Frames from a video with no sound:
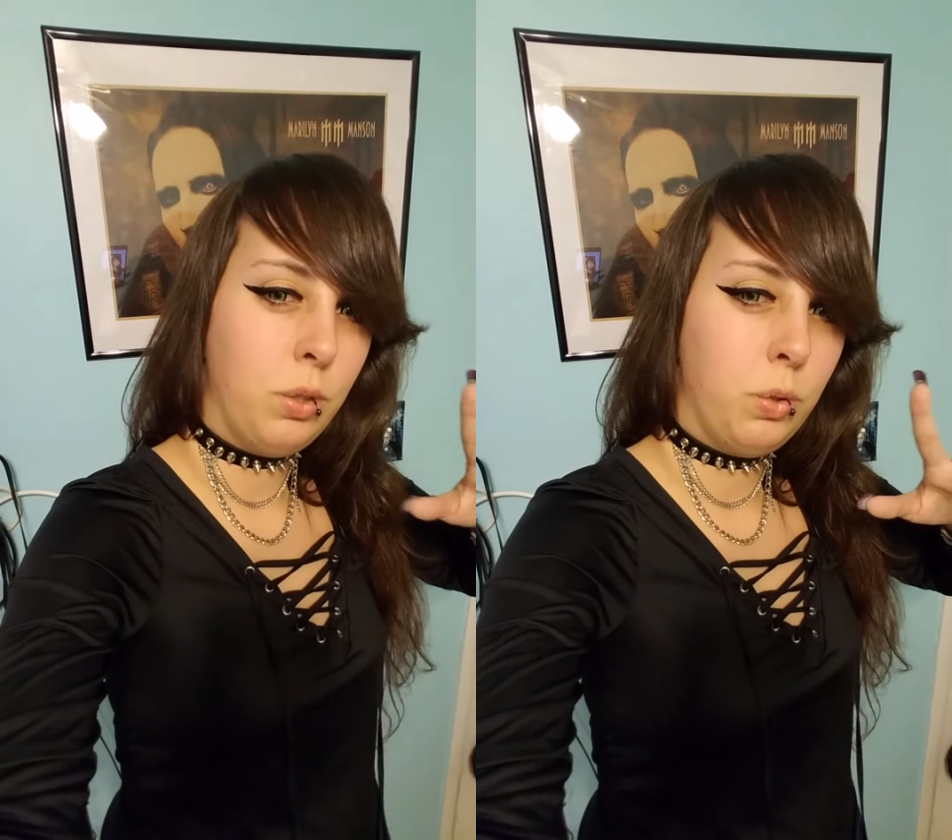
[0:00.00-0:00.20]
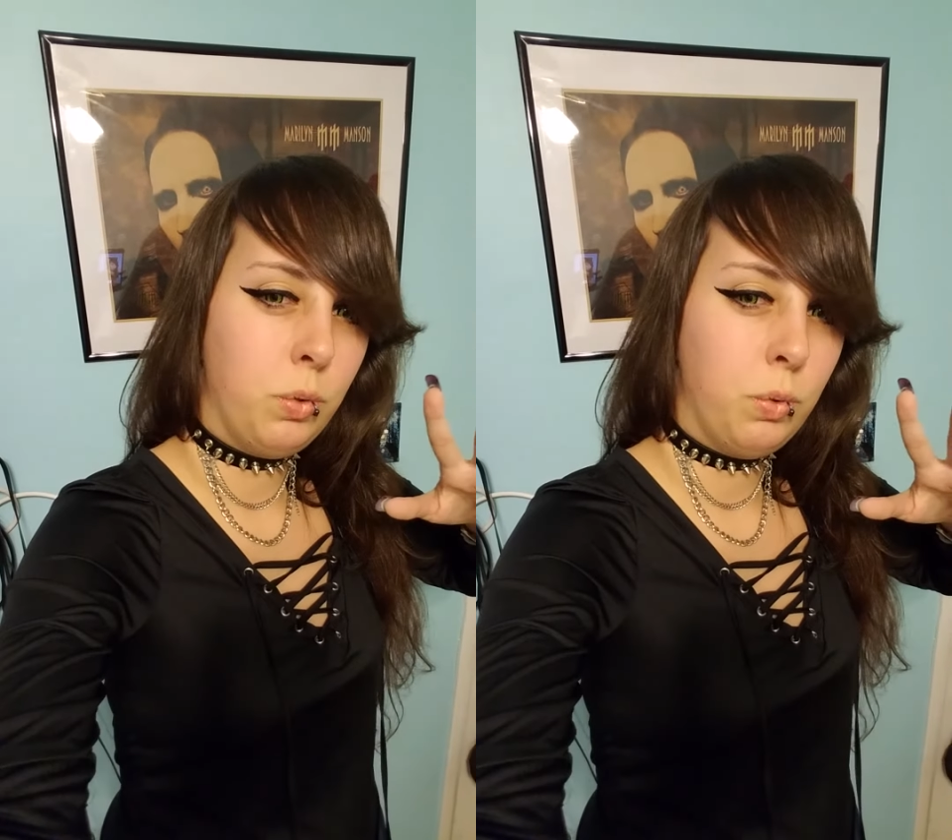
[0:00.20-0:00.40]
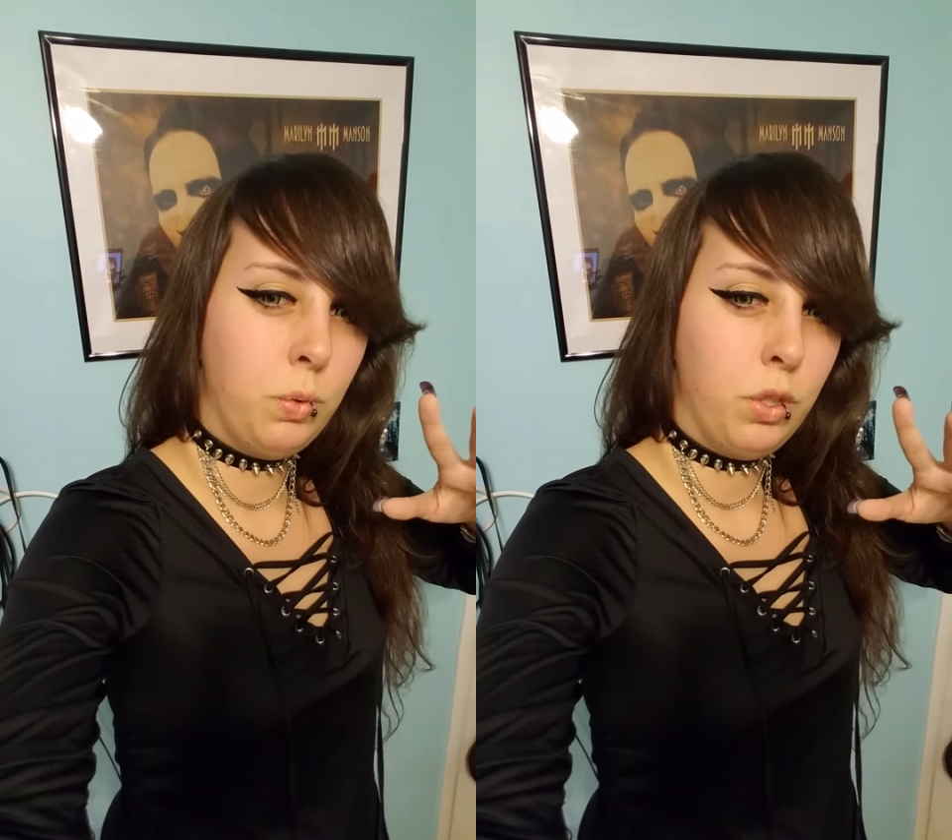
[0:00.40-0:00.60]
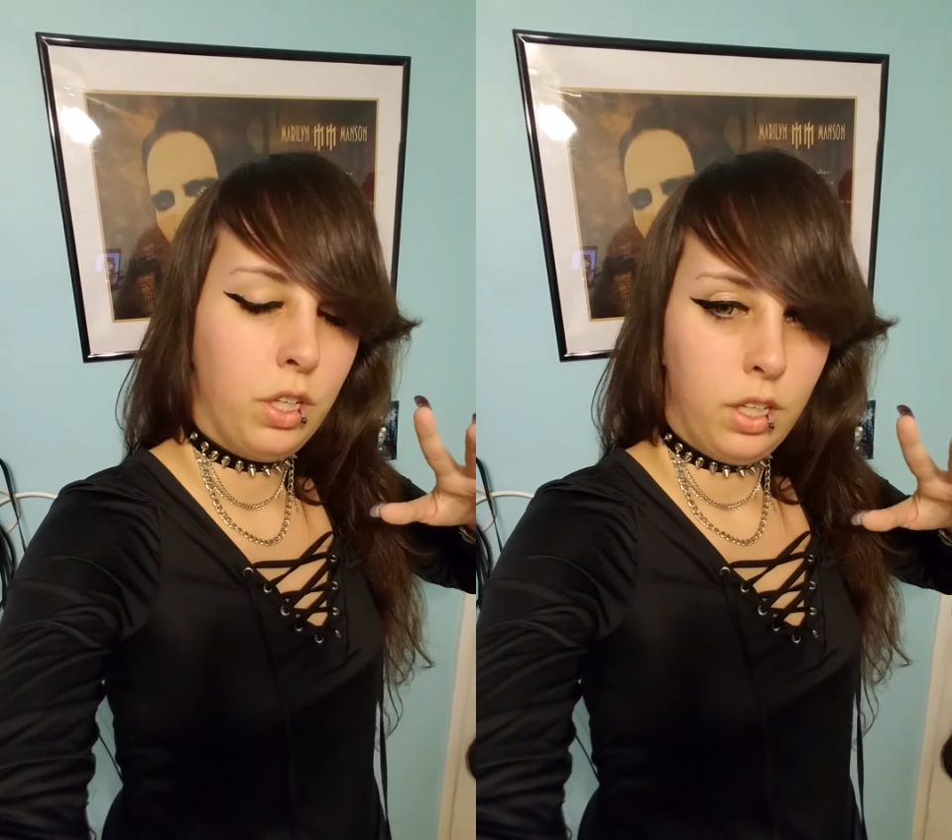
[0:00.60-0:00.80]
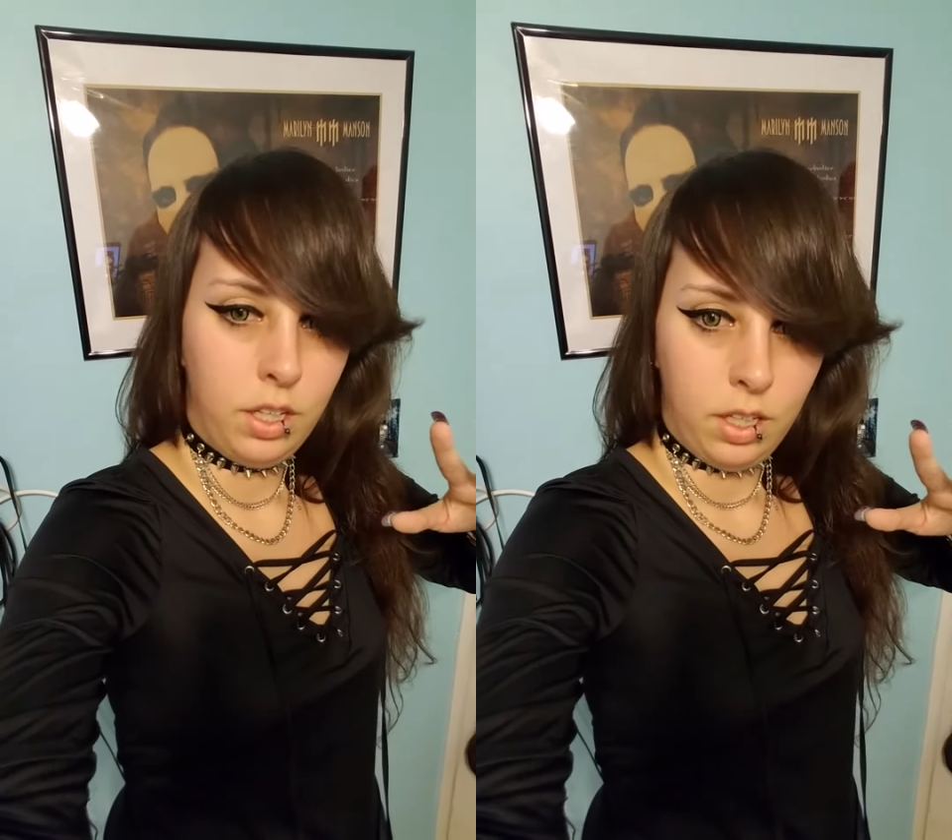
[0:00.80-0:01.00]
two,
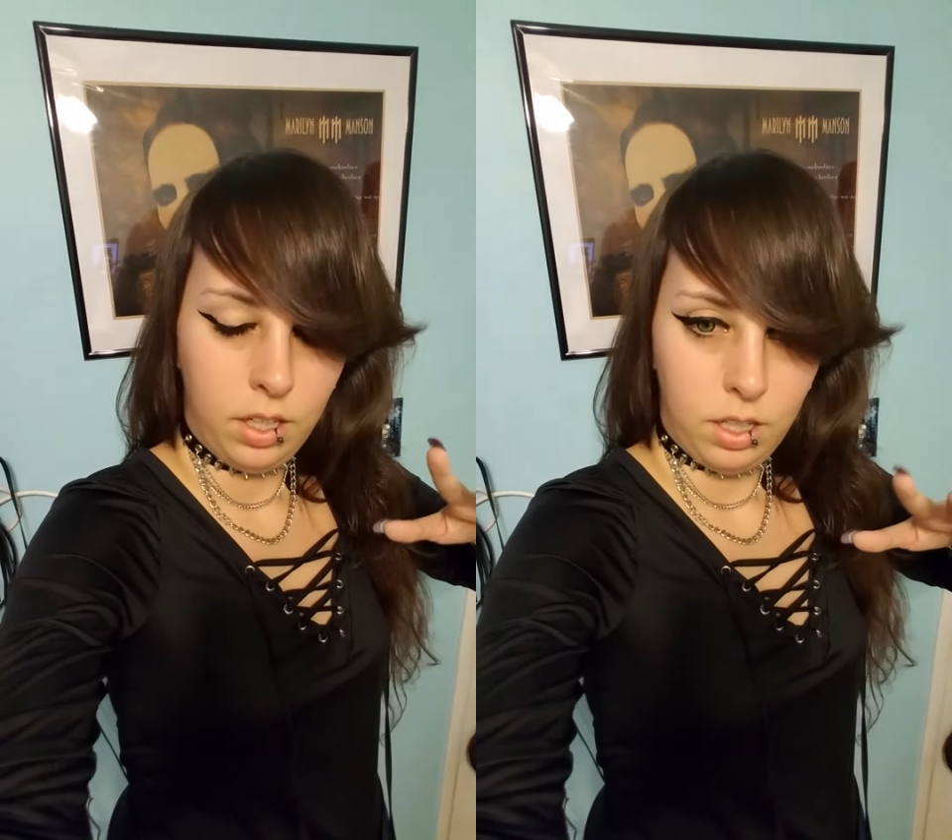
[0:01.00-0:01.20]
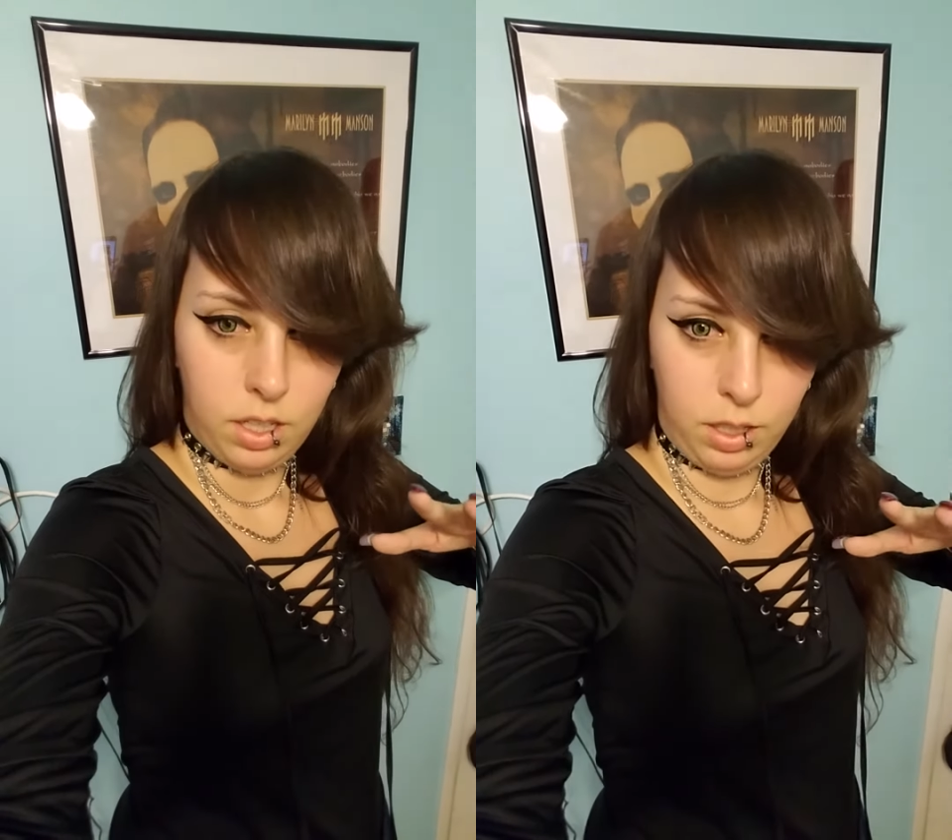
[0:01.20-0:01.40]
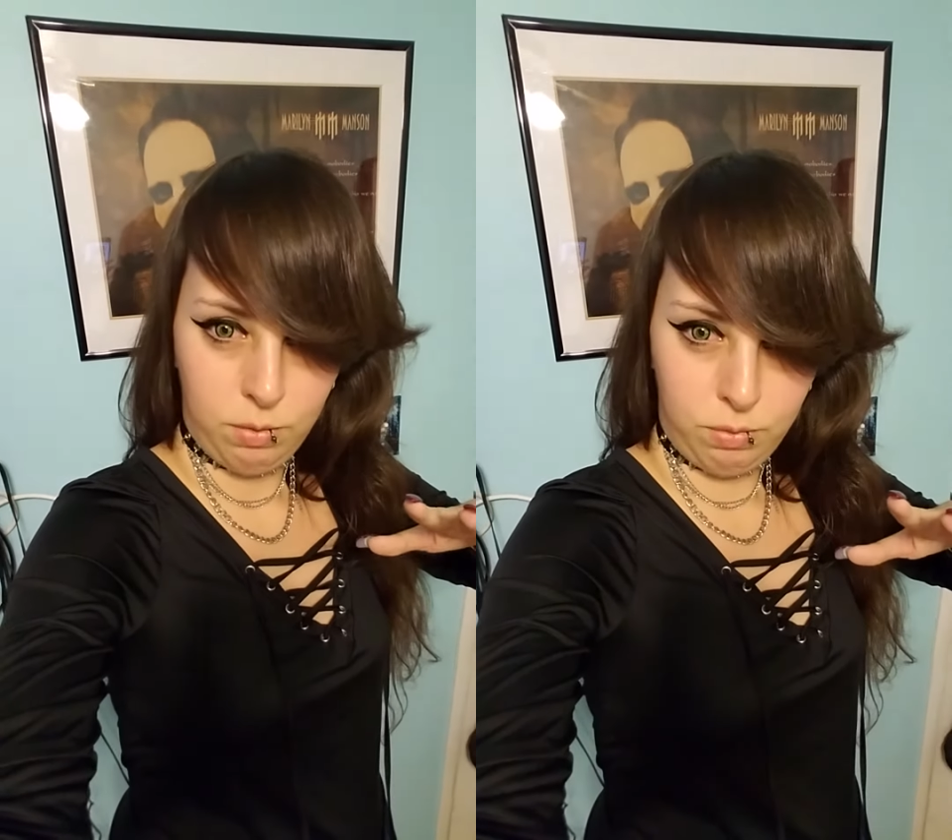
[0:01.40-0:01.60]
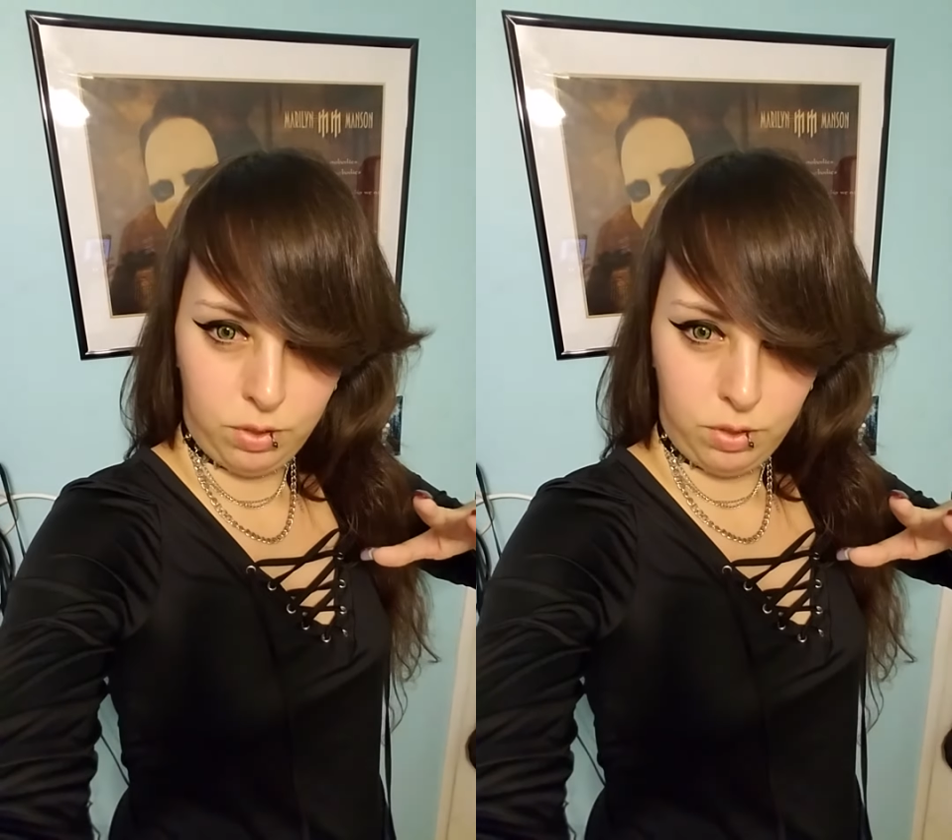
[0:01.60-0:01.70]
like